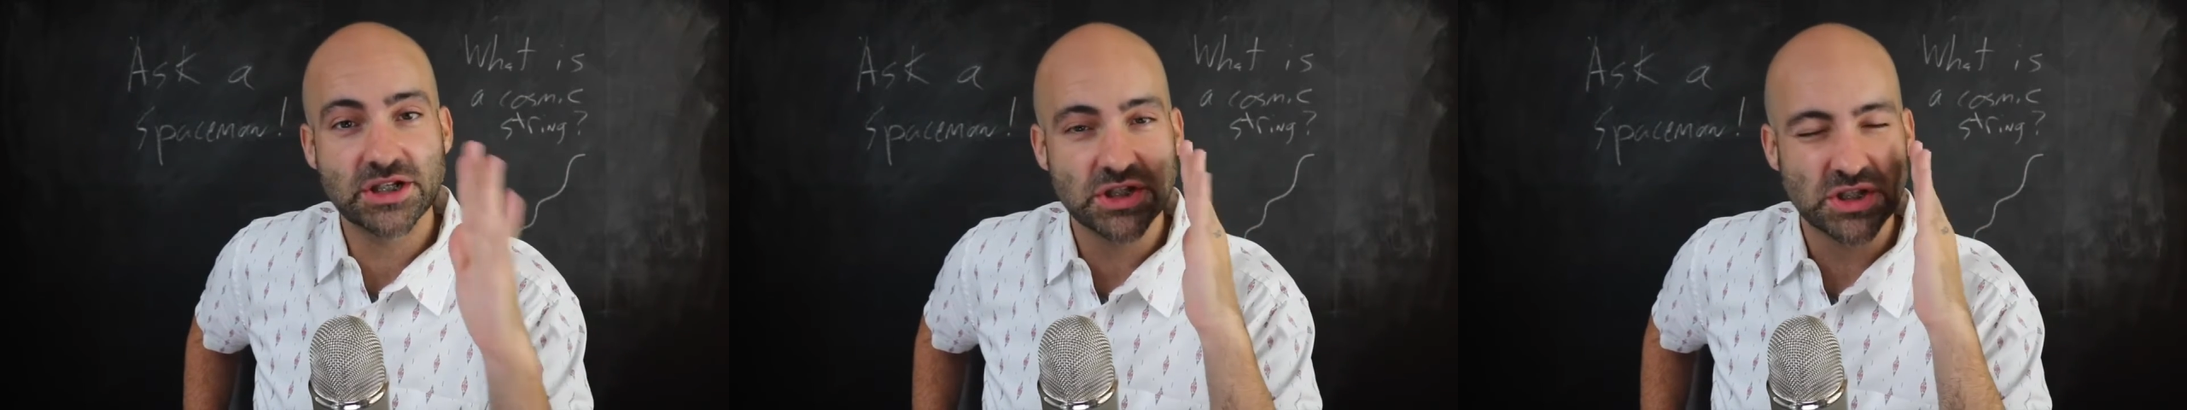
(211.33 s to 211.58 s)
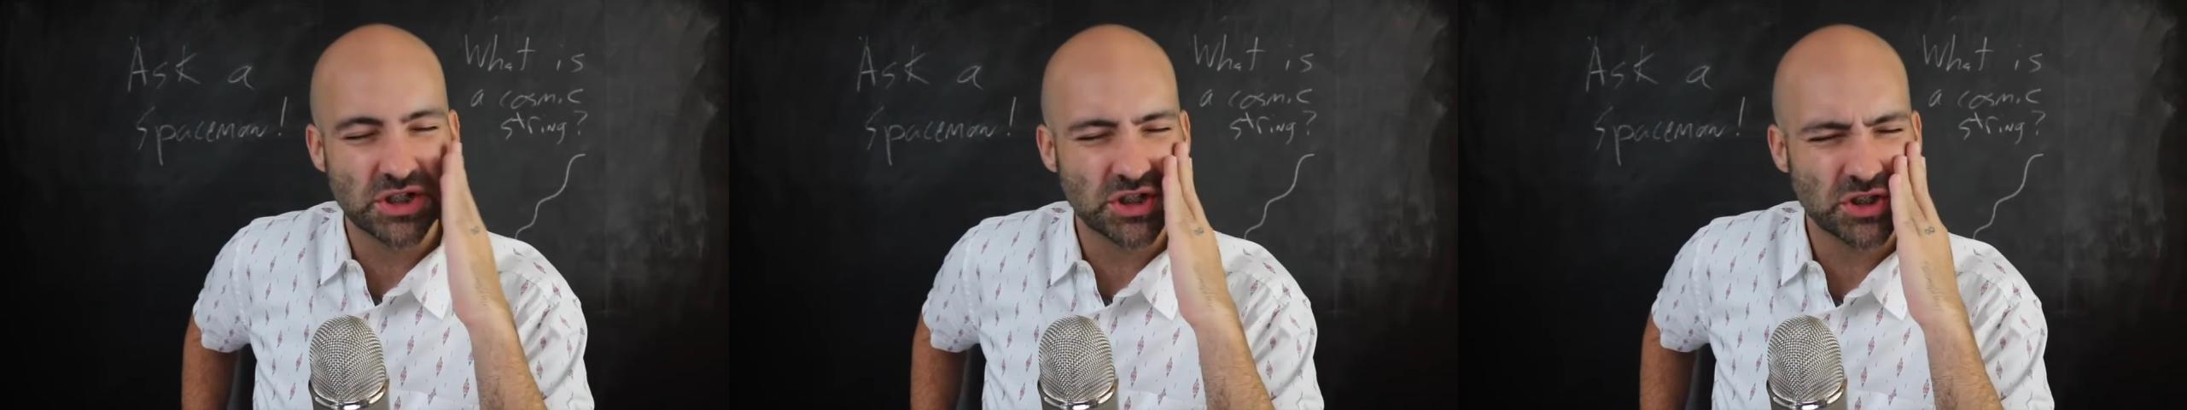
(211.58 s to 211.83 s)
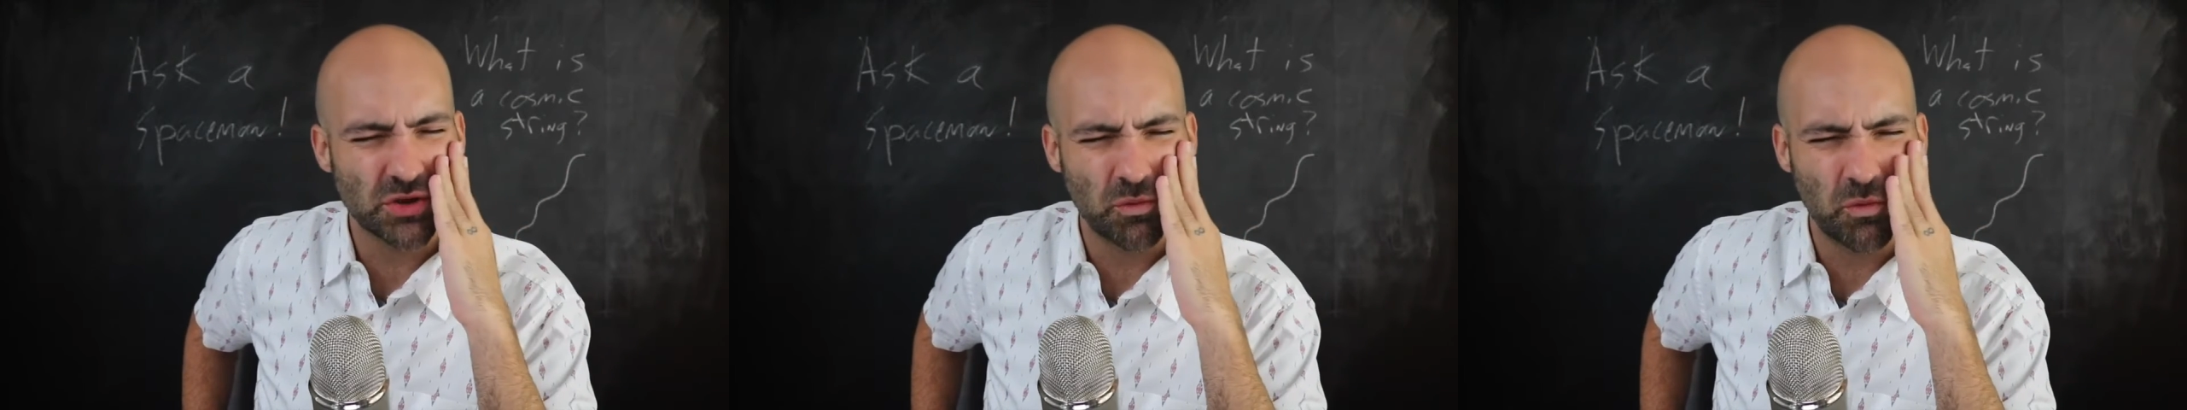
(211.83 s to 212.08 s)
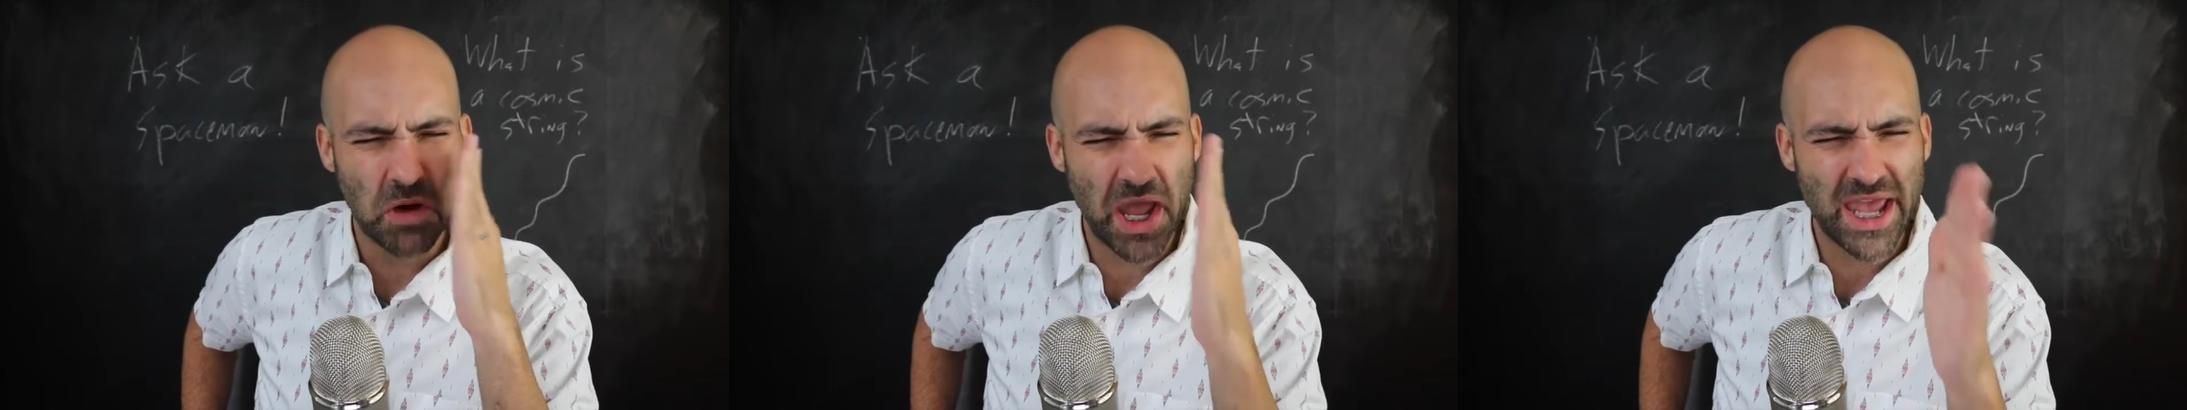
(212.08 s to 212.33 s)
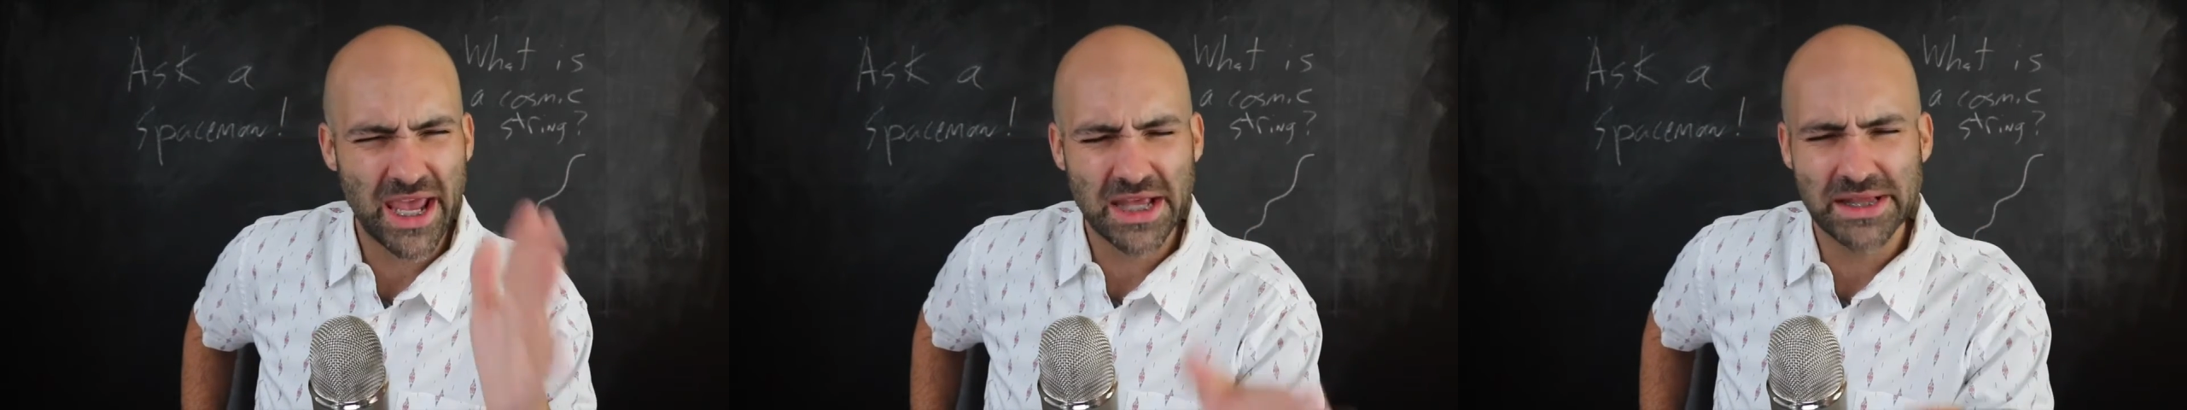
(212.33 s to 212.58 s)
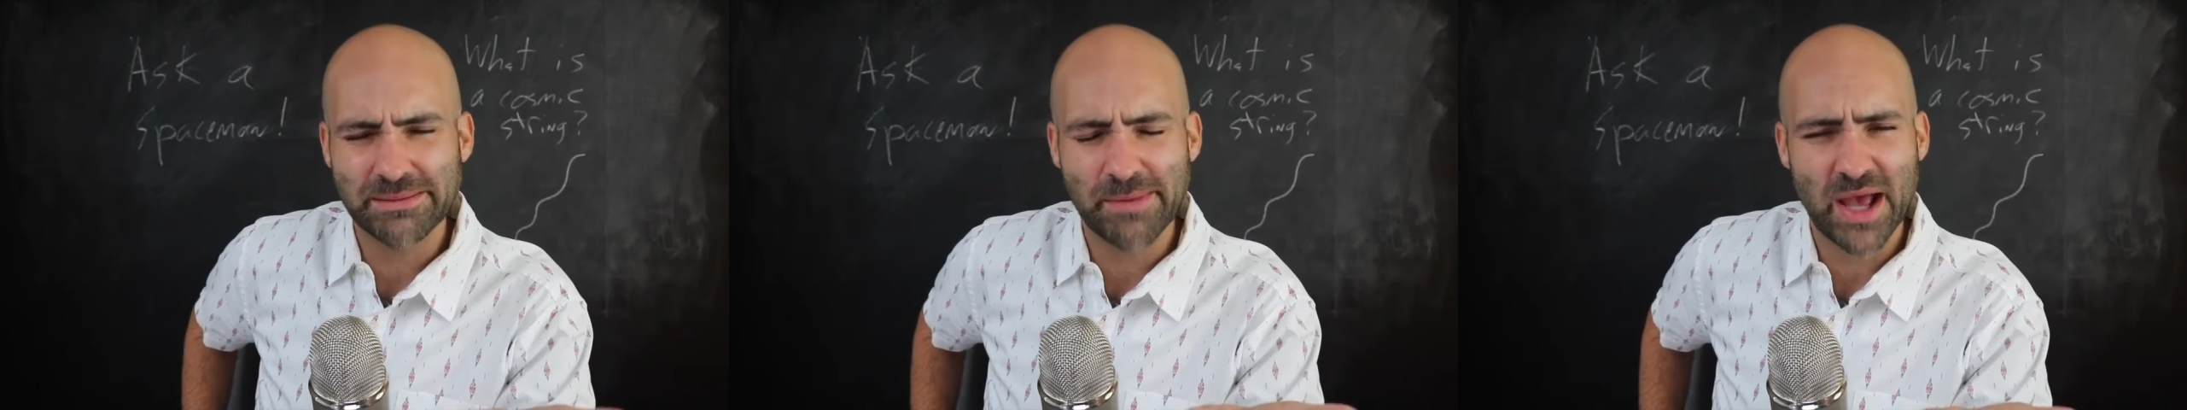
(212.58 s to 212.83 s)
just just the
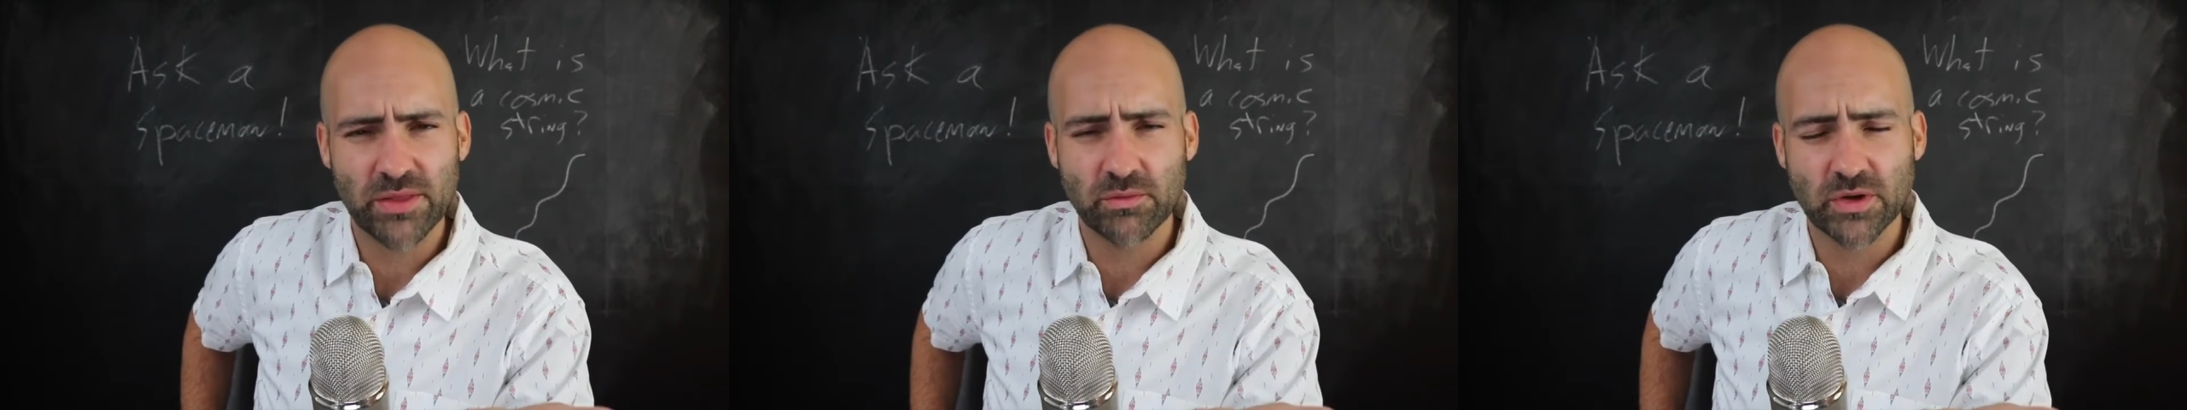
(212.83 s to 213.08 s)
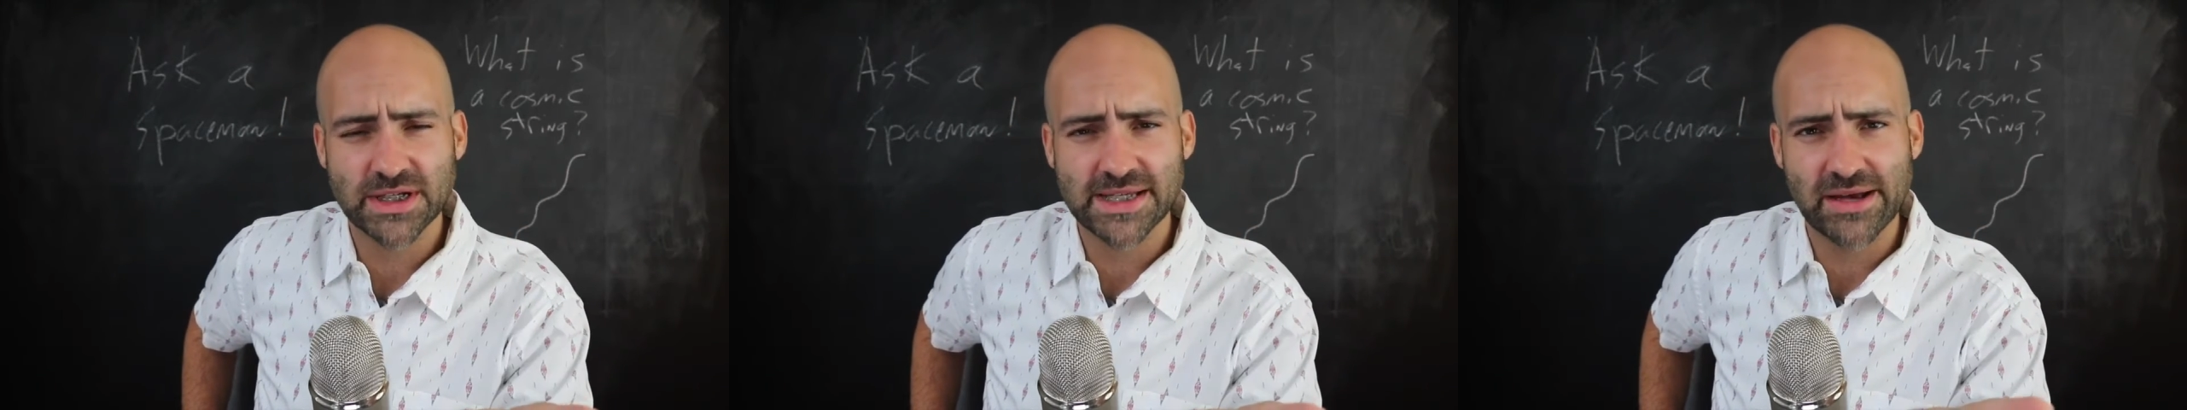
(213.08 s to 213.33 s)
way the math works